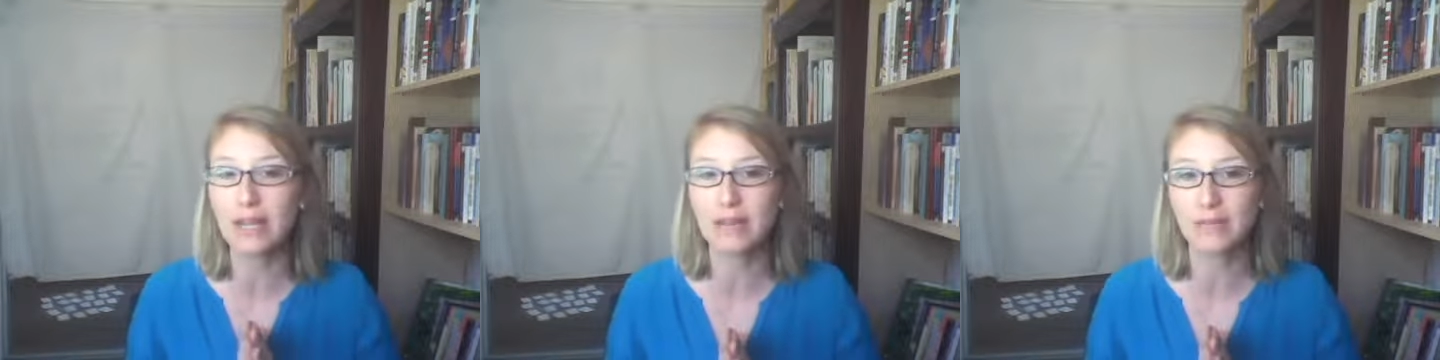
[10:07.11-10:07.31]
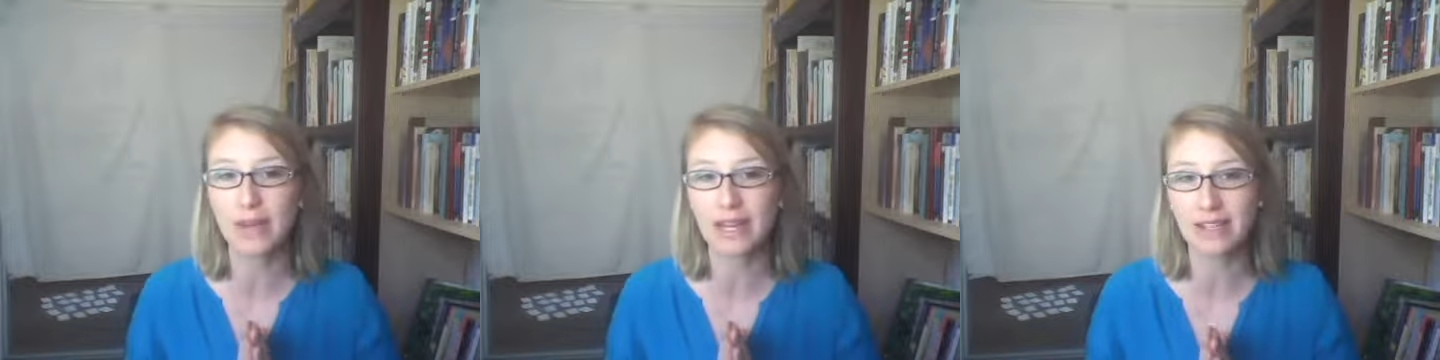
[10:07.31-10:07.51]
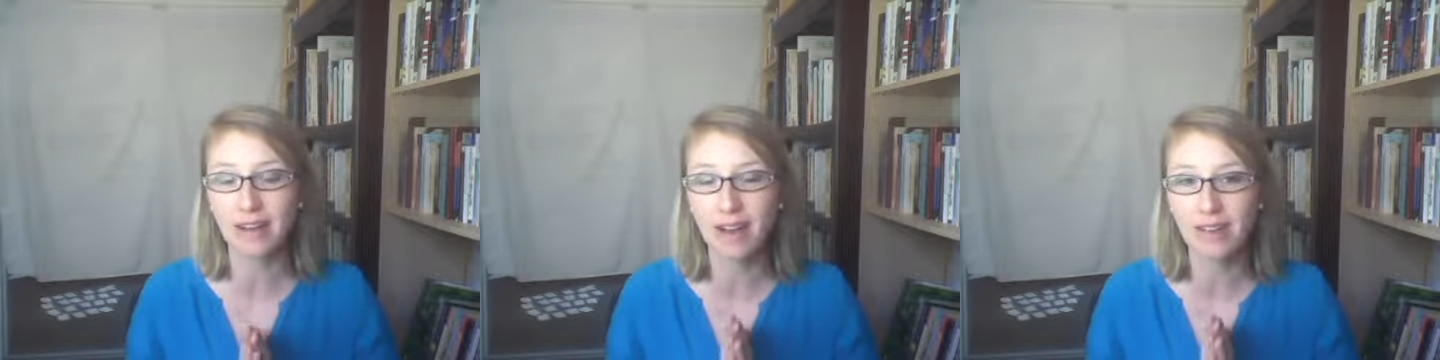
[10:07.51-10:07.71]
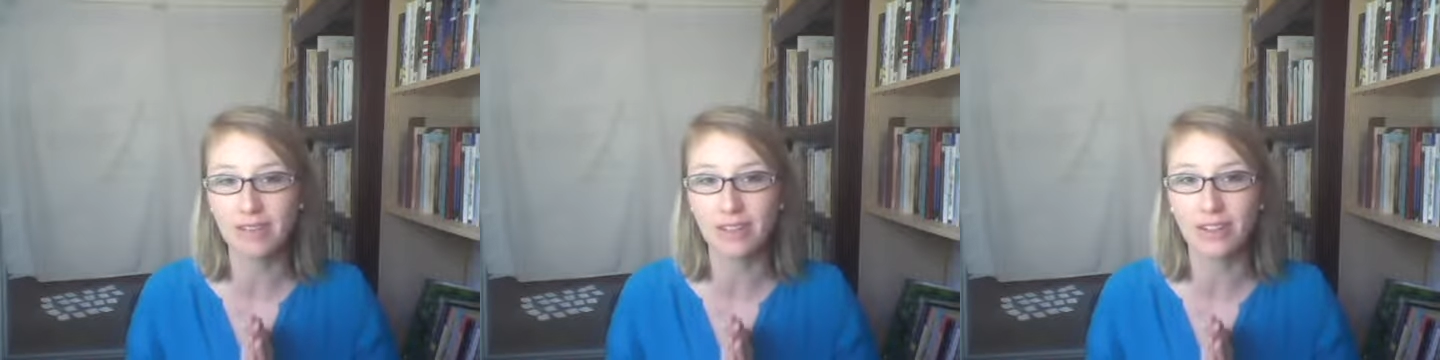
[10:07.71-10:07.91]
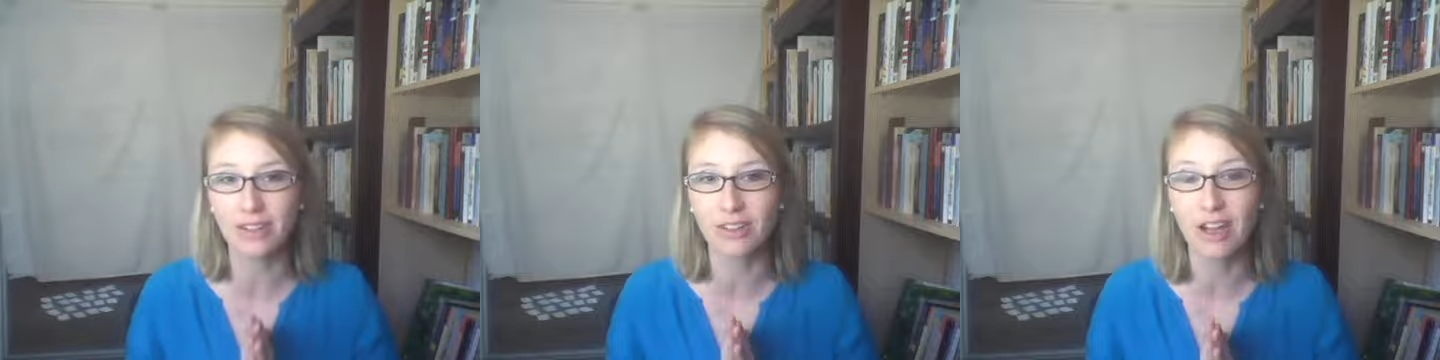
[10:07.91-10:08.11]
in my
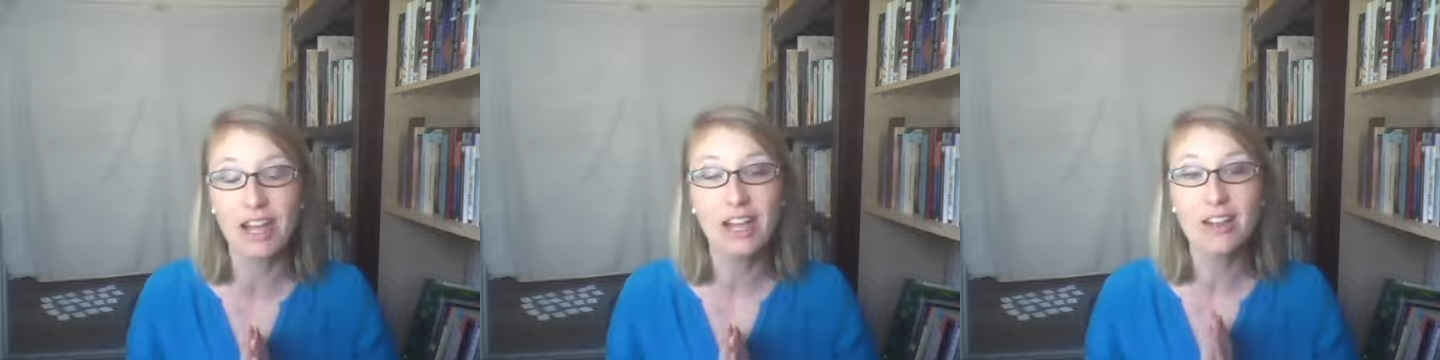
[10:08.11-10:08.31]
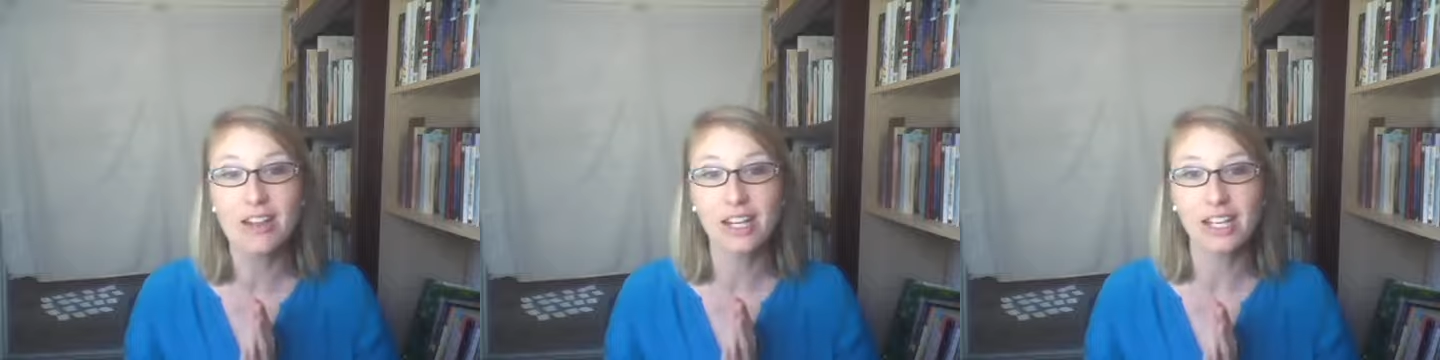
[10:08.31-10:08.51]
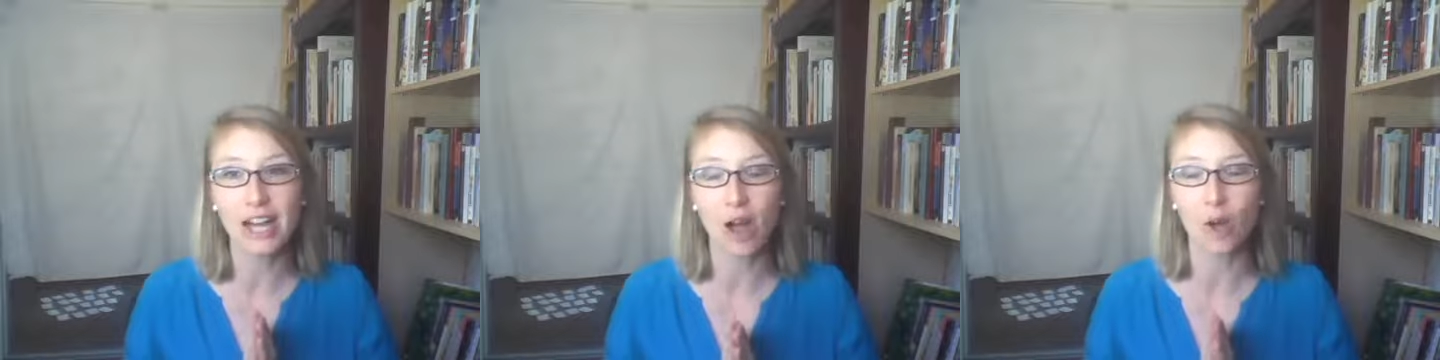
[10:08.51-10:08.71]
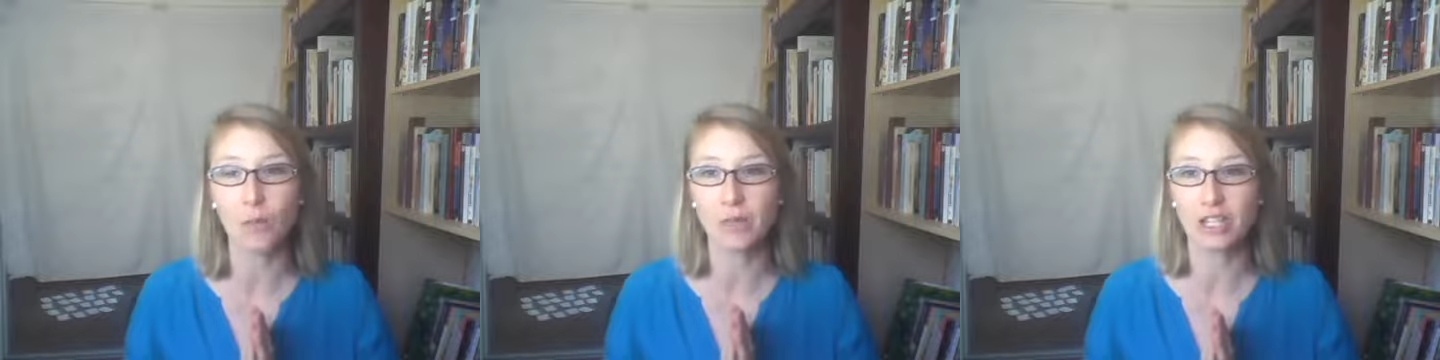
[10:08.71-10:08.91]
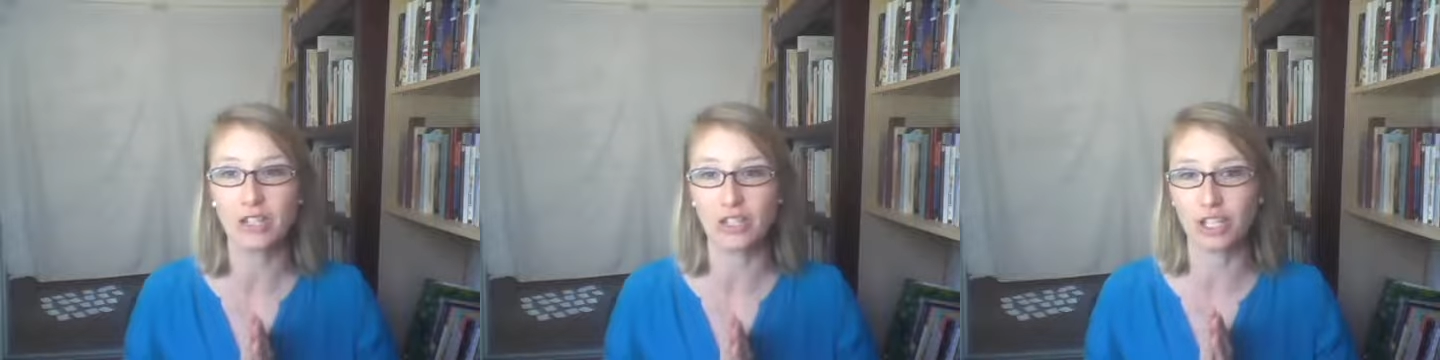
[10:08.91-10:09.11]
novel could help
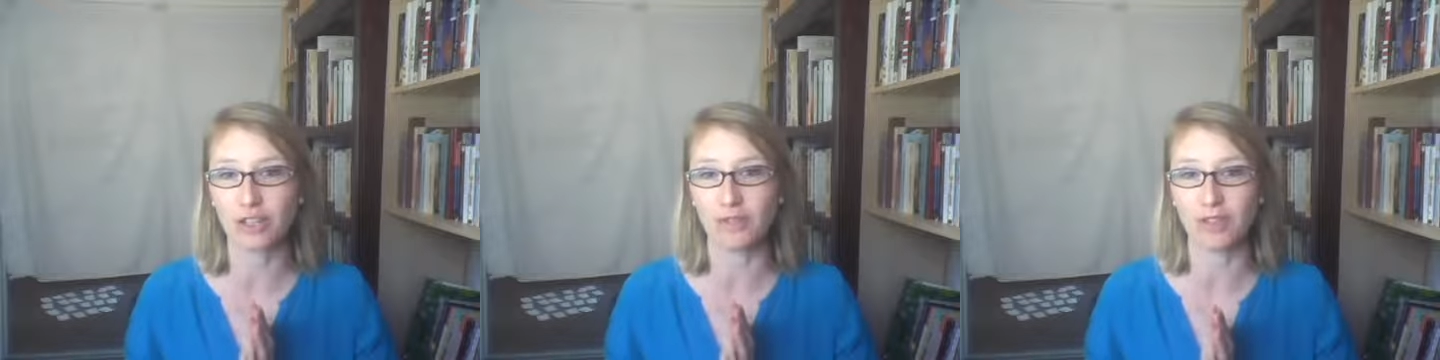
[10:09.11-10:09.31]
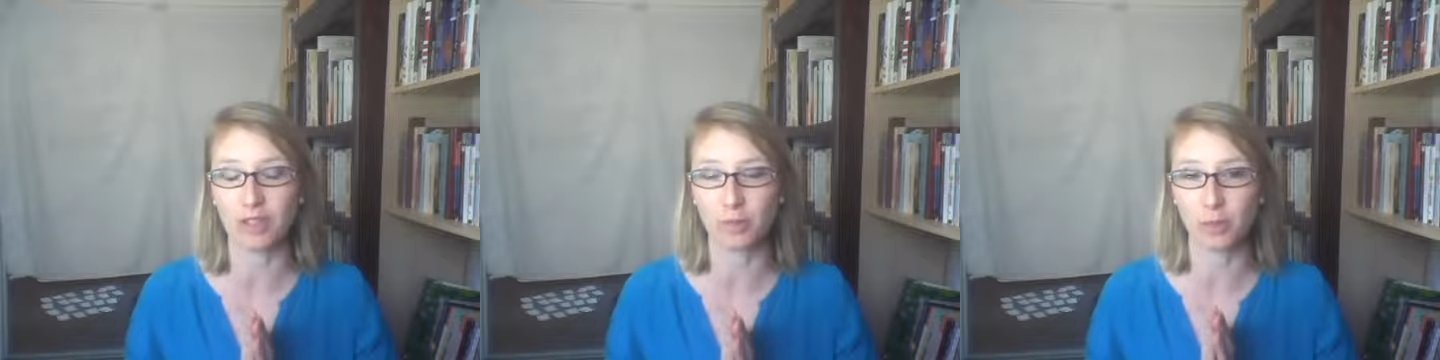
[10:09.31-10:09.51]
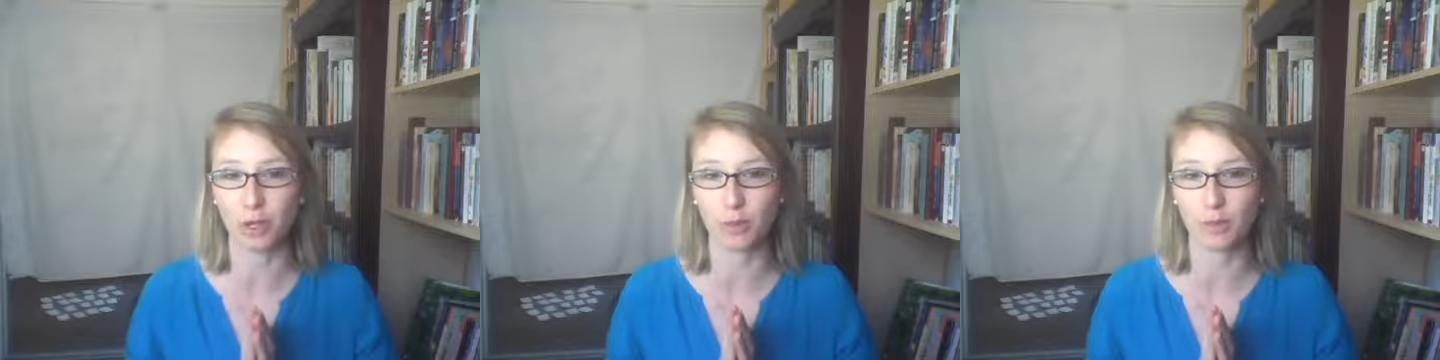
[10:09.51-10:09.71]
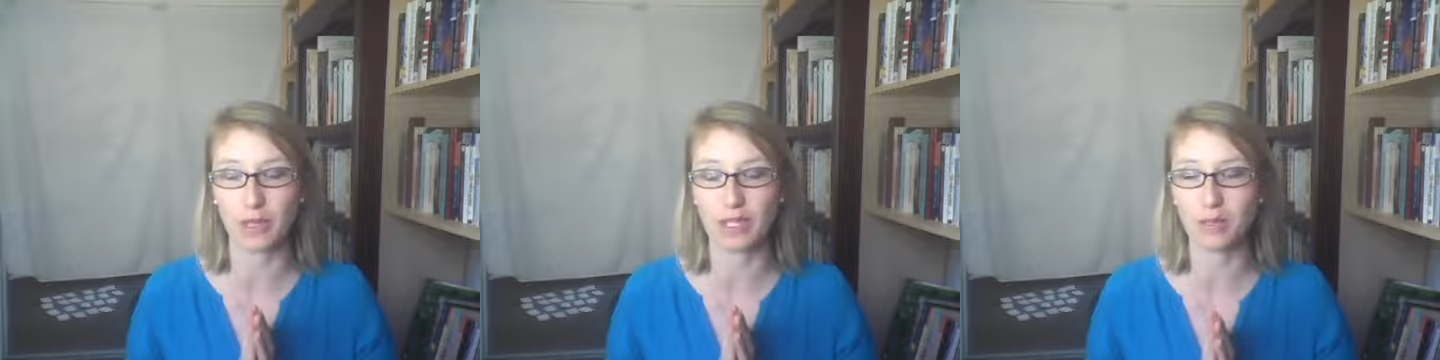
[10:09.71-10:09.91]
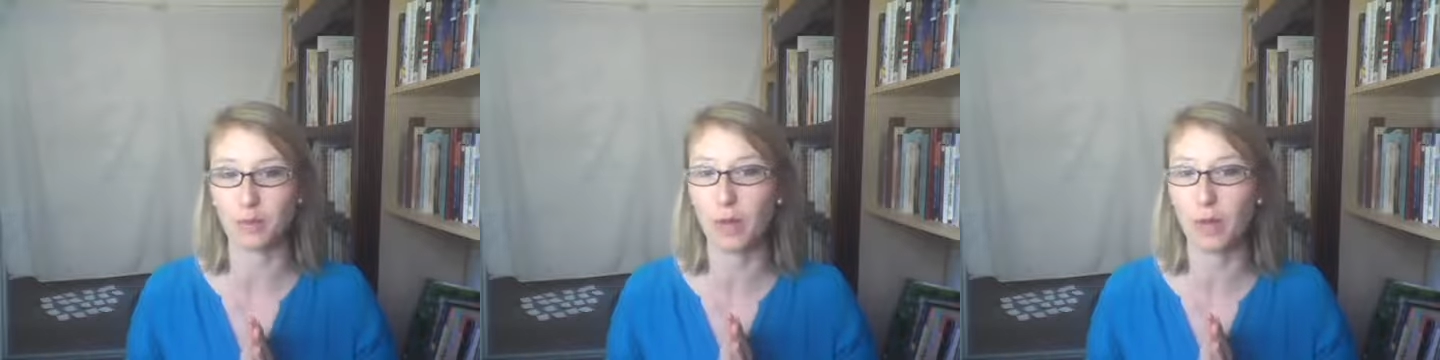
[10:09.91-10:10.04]
me achieve this purpose?